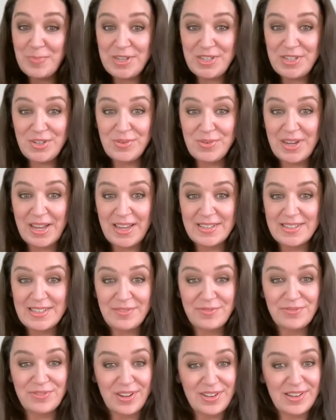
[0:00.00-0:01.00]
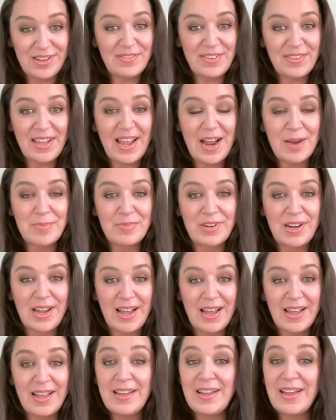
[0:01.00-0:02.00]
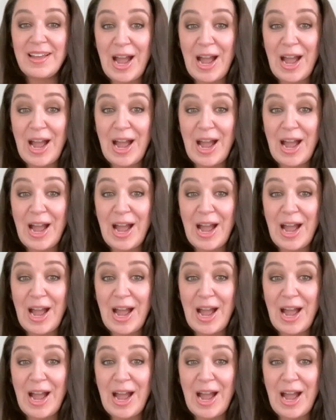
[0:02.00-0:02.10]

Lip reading: been doing it in front of the camera.